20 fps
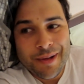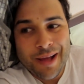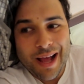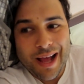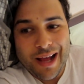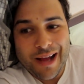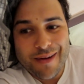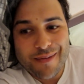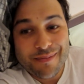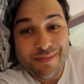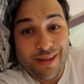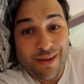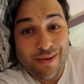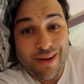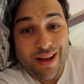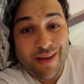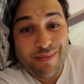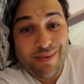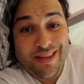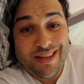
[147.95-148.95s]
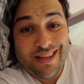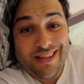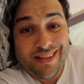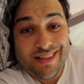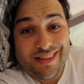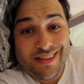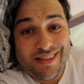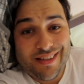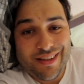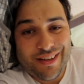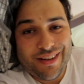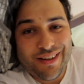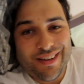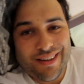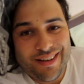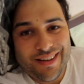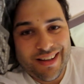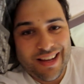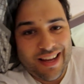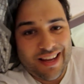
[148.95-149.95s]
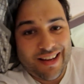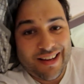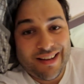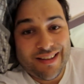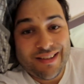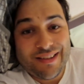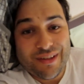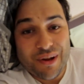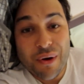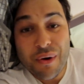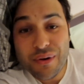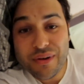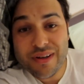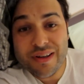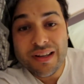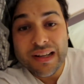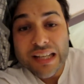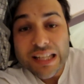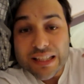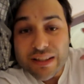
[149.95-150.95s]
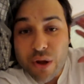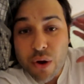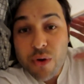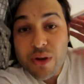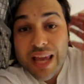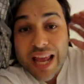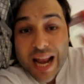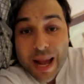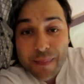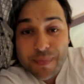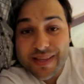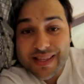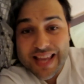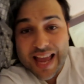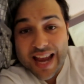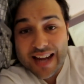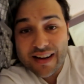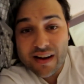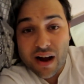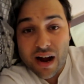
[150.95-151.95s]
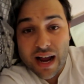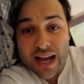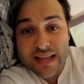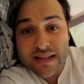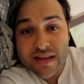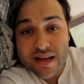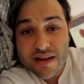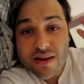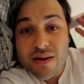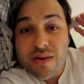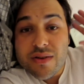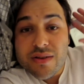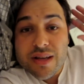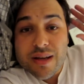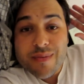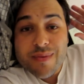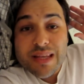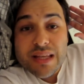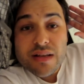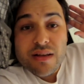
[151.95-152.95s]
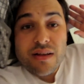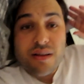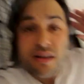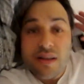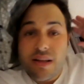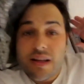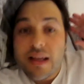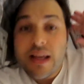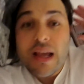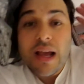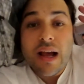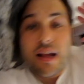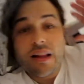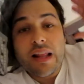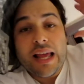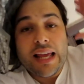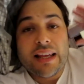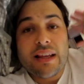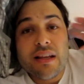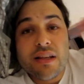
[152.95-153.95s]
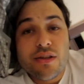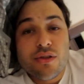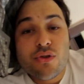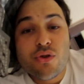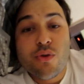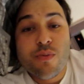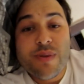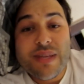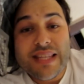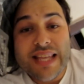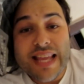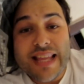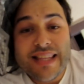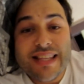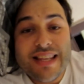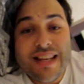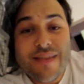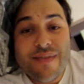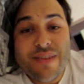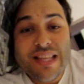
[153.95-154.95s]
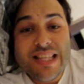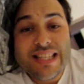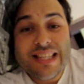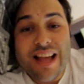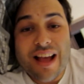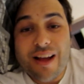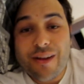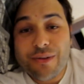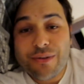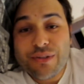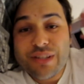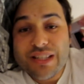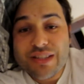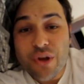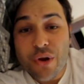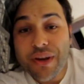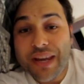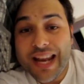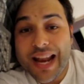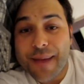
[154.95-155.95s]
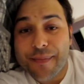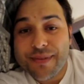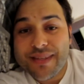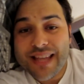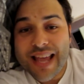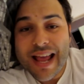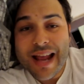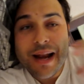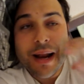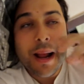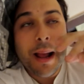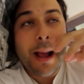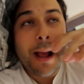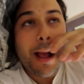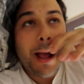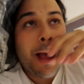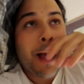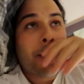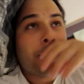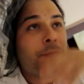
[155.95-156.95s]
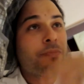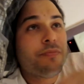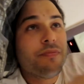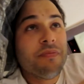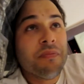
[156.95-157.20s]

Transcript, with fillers: um, they were happy tears. So, yeah. Don't, don't get upset, guys. I know some of you are, like, super sensitive and stuff. Just don't get upset. Um...